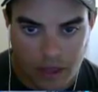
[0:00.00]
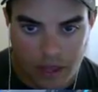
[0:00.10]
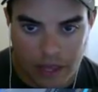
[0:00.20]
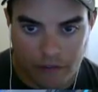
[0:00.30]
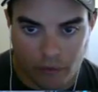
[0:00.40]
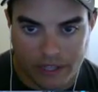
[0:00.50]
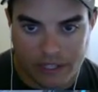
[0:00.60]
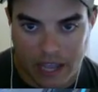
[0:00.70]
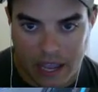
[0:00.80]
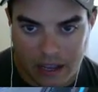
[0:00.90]
if we
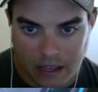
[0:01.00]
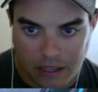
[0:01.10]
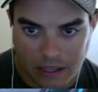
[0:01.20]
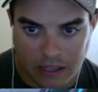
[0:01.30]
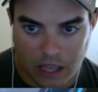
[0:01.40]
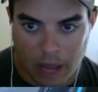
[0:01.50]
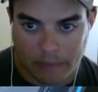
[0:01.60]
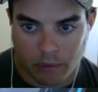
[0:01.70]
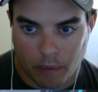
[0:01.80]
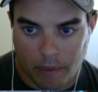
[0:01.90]
take the
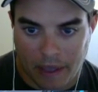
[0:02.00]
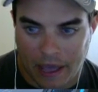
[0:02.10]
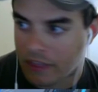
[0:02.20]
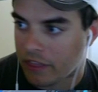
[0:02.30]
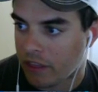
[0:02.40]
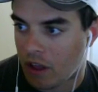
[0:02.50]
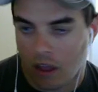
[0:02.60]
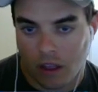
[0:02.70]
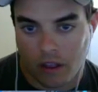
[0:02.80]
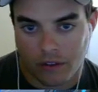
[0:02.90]
optimal path
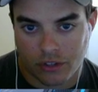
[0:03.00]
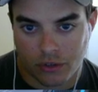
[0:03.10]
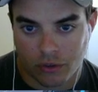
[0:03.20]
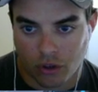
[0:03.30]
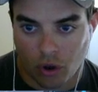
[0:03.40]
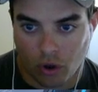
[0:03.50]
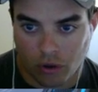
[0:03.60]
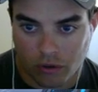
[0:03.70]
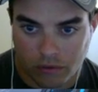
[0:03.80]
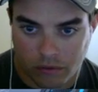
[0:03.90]
to the
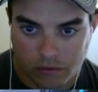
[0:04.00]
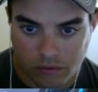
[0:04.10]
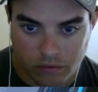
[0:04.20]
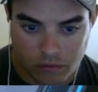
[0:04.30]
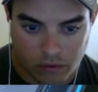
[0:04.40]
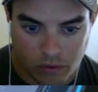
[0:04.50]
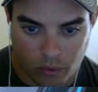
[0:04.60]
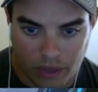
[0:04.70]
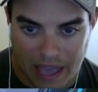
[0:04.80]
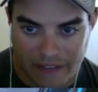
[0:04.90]
goal,
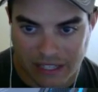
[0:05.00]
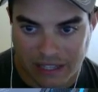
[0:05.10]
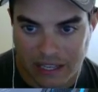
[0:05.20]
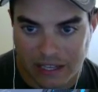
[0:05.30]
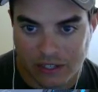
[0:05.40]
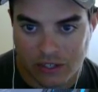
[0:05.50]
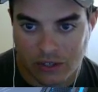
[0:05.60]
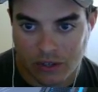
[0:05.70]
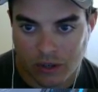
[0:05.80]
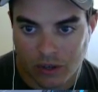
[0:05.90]
we have at least
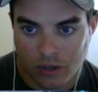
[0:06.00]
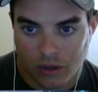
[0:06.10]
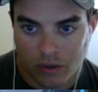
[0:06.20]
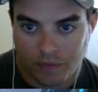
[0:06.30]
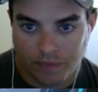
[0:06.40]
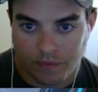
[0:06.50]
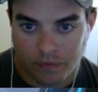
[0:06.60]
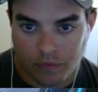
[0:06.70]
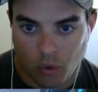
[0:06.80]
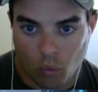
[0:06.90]

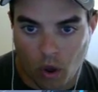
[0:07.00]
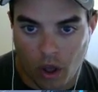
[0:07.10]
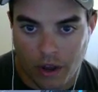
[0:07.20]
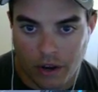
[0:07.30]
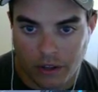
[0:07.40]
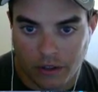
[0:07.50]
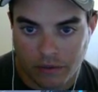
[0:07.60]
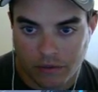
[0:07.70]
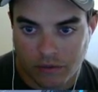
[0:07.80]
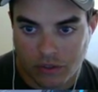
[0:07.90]
one,
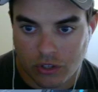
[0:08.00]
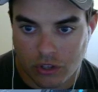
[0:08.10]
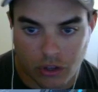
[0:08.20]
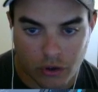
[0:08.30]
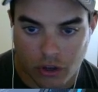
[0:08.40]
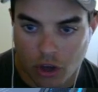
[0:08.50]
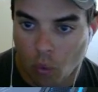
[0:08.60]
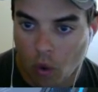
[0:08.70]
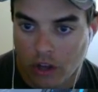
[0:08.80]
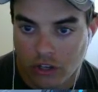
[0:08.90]
you could go
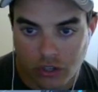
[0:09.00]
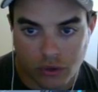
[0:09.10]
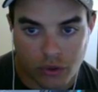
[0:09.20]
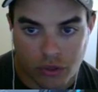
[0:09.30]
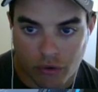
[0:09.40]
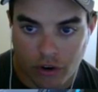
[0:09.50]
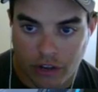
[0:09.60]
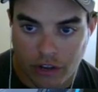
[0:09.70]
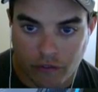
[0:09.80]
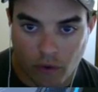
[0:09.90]
1, 2, 3,
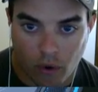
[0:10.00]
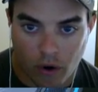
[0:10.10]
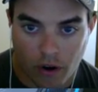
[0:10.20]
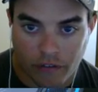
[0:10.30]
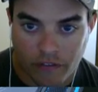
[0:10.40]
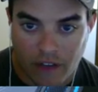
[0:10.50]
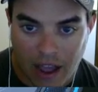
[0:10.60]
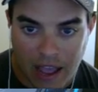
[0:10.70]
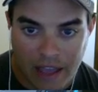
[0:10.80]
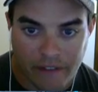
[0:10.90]
4,
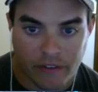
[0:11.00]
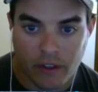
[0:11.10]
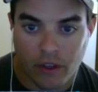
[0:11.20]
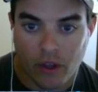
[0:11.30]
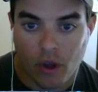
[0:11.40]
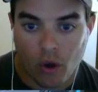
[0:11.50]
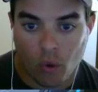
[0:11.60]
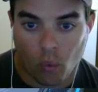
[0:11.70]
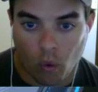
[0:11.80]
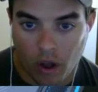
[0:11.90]
5,
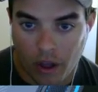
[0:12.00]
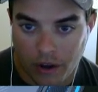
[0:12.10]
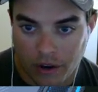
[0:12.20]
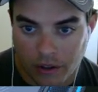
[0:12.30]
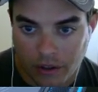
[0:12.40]
1,